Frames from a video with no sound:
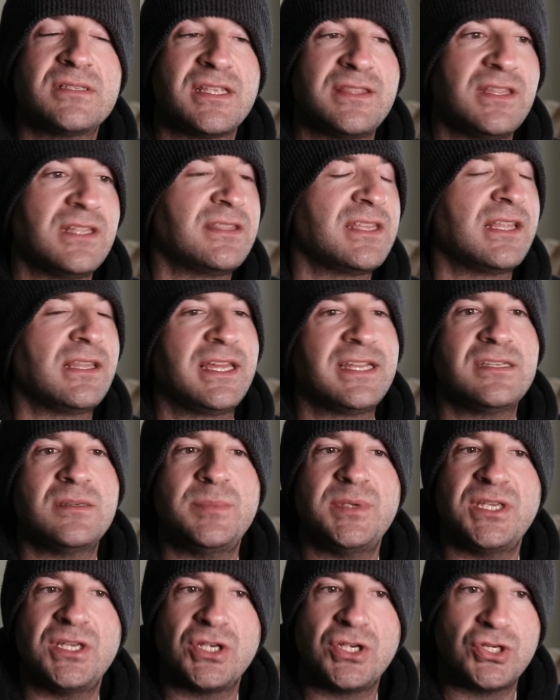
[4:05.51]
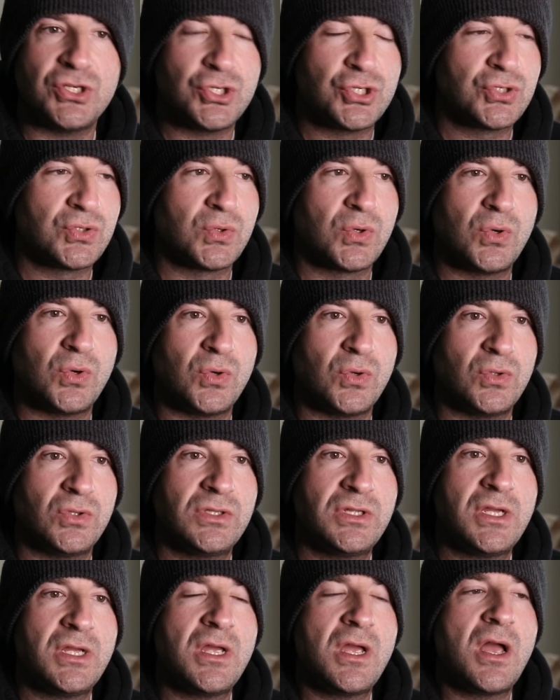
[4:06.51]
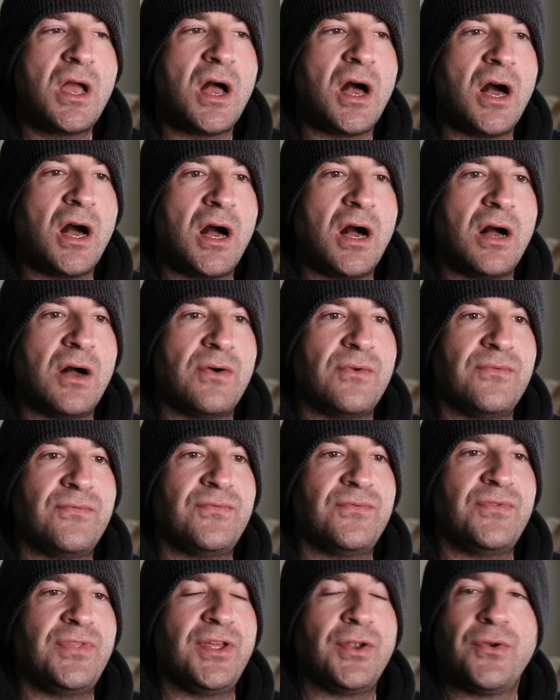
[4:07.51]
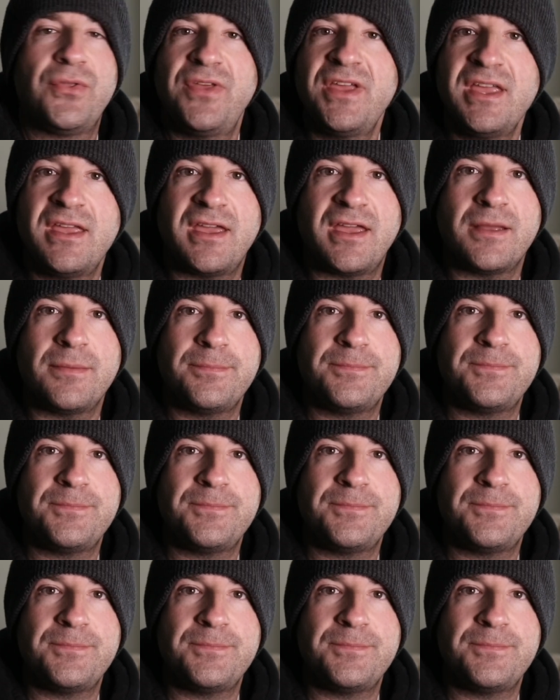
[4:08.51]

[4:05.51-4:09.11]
I think they like to be in control of their thinking.